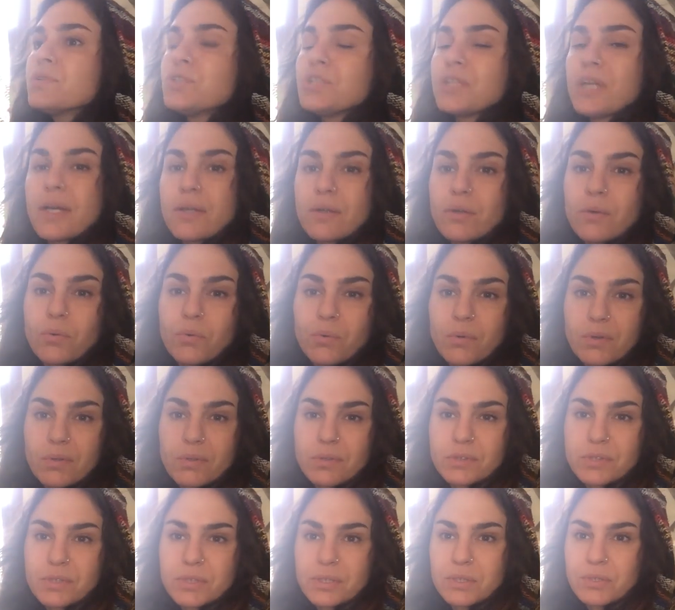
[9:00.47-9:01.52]
shadow
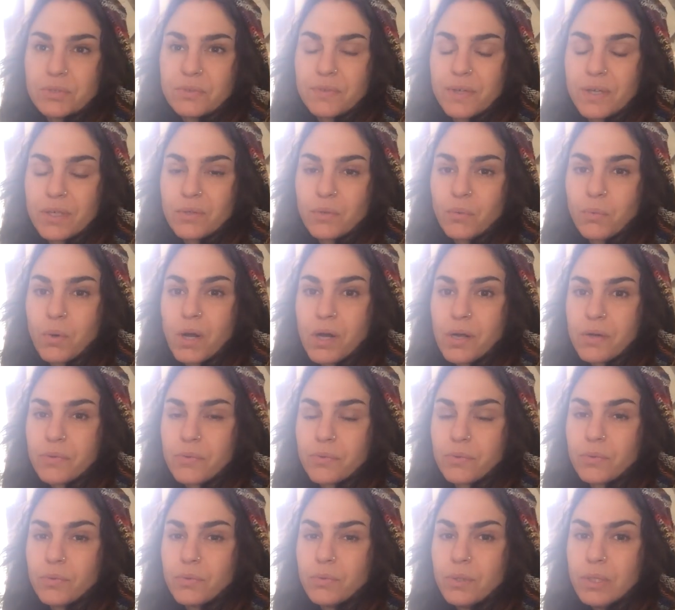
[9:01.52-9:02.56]
worlds that you've had to walk
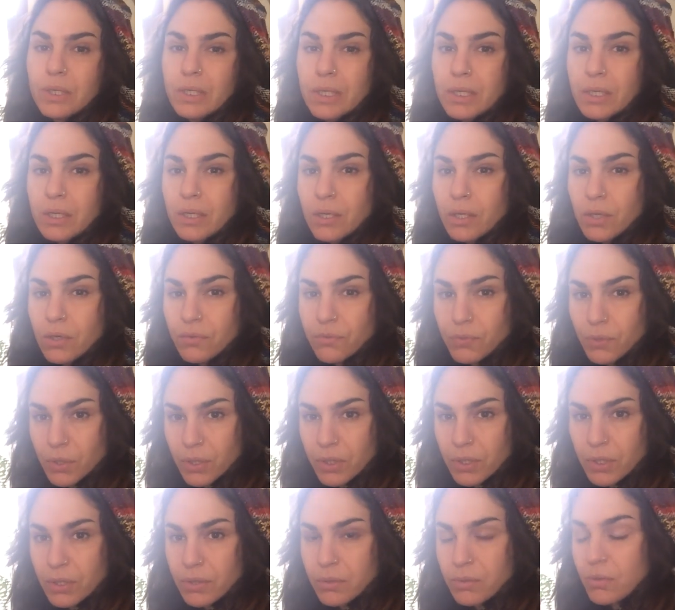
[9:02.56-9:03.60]
through,
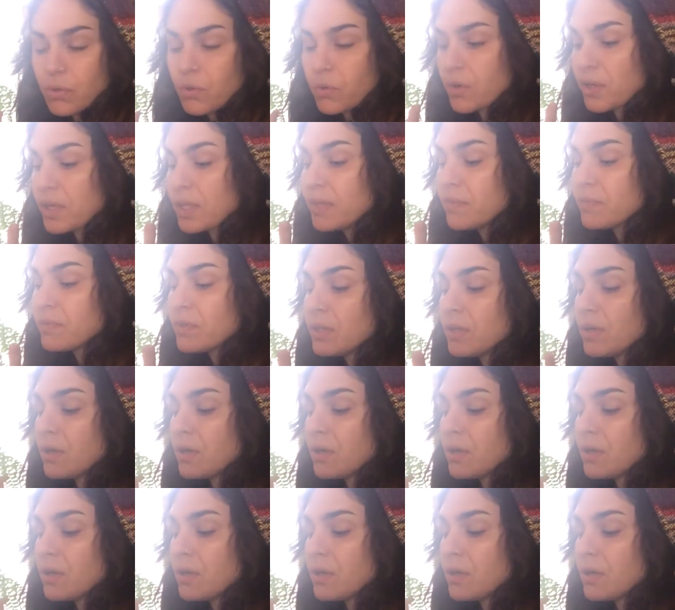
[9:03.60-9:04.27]
Virgo, or even